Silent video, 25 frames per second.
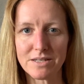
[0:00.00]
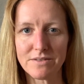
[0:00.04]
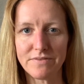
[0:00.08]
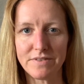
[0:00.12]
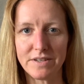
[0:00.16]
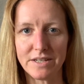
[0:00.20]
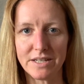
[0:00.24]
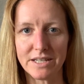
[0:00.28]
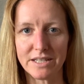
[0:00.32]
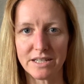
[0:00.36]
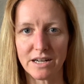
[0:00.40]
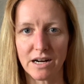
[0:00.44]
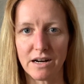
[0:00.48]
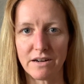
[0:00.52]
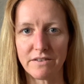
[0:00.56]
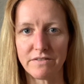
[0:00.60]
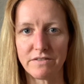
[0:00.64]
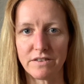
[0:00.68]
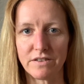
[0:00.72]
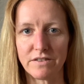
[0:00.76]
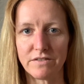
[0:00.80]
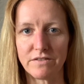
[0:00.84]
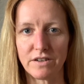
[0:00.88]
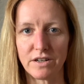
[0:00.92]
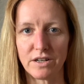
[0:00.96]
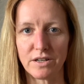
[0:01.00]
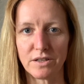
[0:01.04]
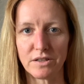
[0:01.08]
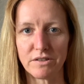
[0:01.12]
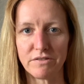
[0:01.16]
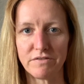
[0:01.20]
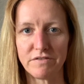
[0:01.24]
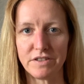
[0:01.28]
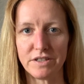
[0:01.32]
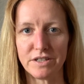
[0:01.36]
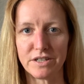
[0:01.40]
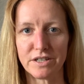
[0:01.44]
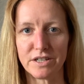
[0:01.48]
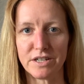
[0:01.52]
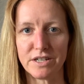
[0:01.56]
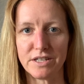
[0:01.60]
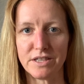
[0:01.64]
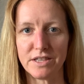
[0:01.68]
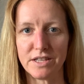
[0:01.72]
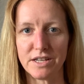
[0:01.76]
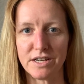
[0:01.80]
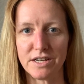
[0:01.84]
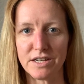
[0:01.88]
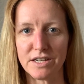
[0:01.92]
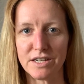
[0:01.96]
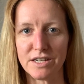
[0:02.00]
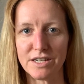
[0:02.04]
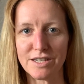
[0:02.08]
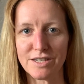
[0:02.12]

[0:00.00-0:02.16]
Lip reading: feeding off of all the fear in the